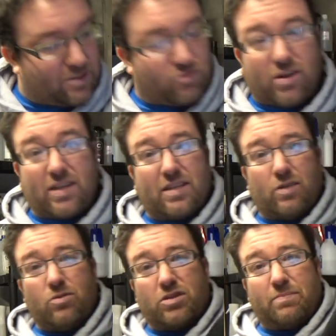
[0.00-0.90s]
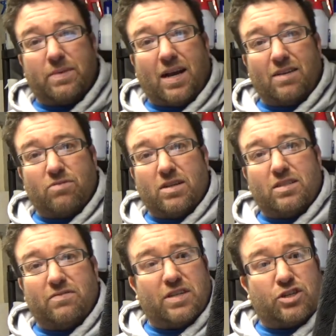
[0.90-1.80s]
Drying towels can be had
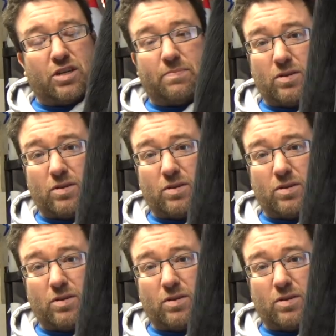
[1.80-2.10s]
relatively cheap.